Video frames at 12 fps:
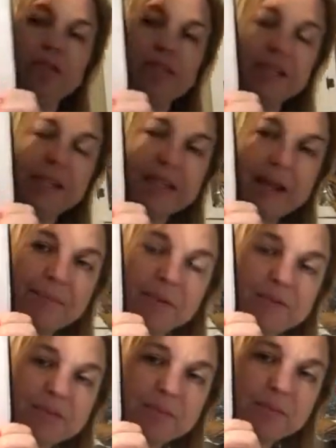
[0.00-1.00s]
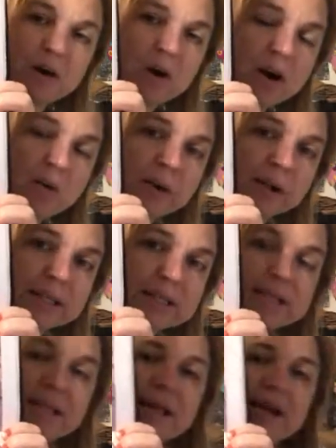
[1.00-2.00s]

just example of some of the artwork that's in